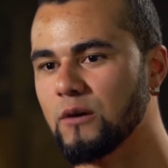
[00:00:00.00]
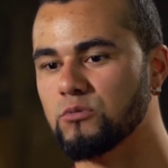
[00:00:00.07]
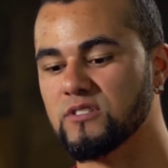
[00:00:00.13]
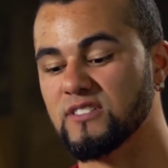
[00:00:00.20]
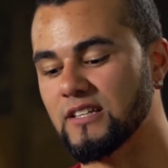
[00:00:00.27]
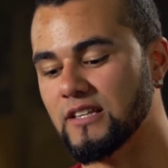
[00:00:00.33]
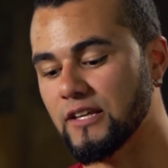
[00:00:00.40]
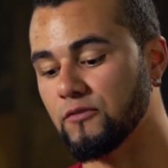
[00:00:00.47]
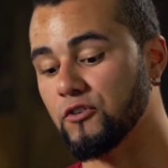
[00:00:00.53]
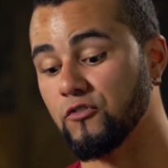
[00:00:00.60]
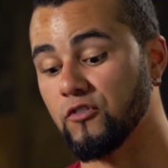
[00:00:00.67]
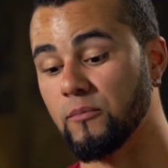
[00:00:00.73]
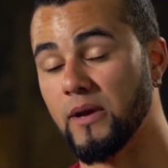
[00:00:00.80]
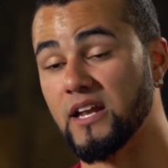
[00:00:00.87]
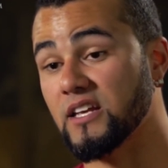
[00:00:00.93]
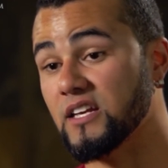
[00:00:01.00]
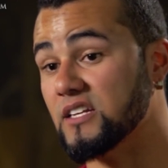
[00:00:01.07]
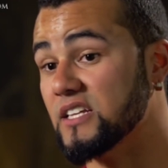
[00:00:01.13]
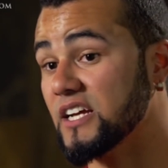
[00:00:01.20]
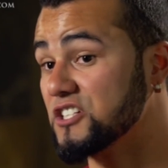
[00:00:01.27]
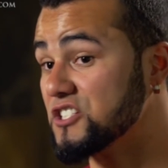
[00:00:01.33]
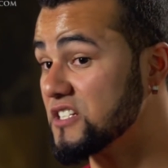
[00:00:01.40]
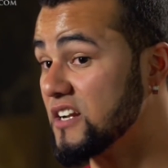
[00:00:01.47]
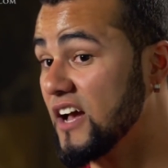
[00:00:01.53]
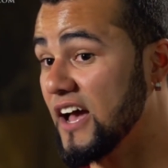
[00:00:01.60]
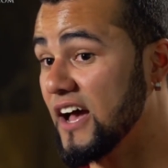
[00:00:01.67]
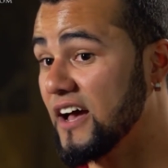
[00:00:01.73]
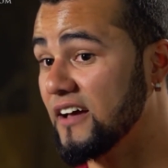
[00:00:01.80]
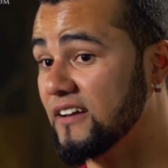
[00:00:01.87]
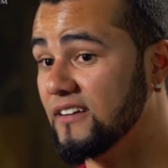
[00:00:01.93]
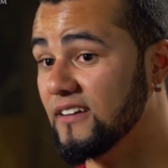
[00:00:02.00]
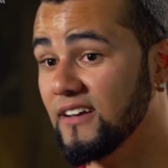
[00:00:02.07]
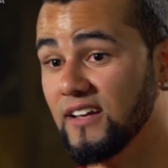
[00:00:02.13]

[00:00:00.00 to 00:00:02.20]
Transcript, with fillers: I was delivered from any addiction I had.